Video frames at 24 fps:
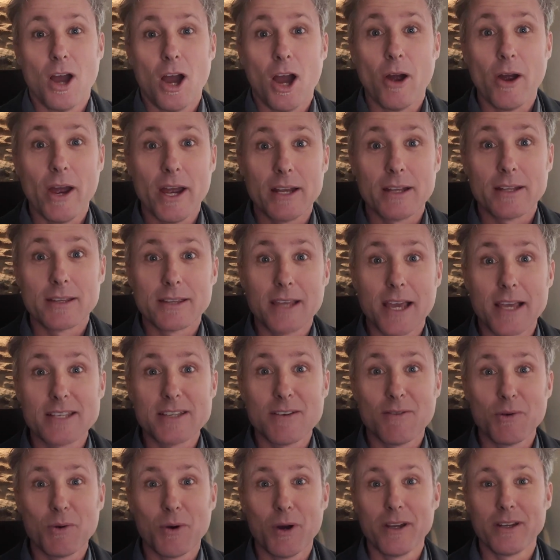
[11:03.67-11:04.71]
All right, thanks
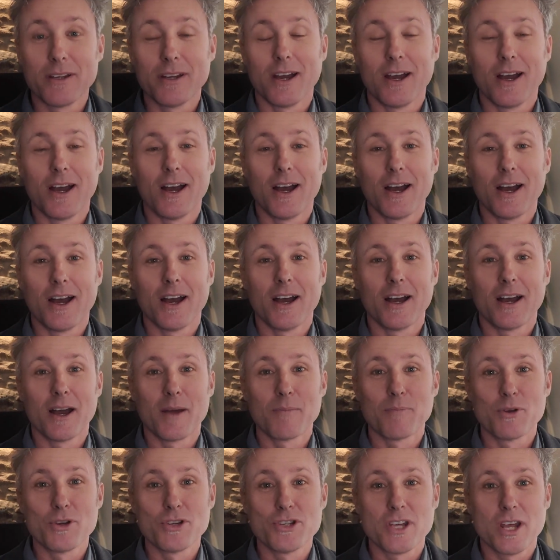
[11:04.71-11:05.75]
everyone. I
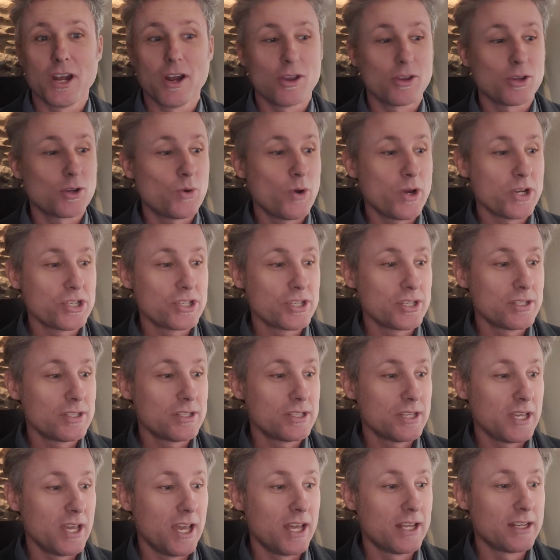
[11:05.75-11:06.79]
appreciate all the
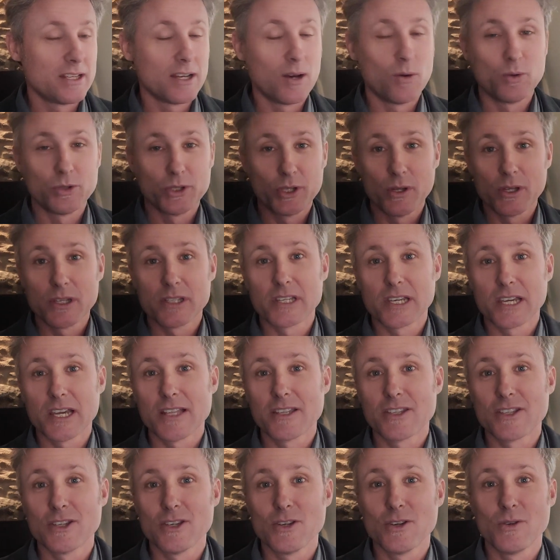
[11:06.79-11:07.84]
questions, and we'll do this again
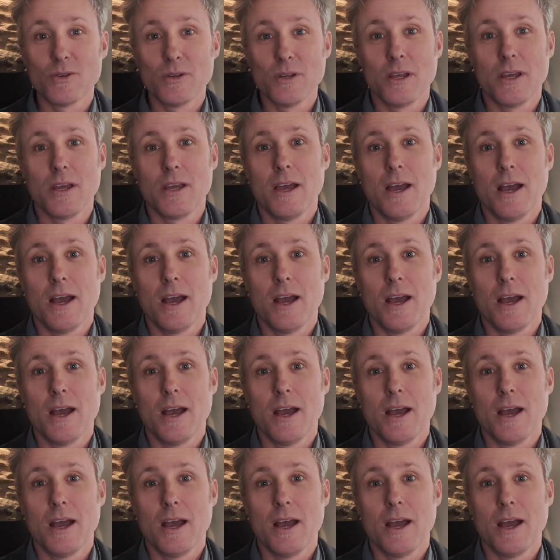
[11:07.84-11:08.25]
soon.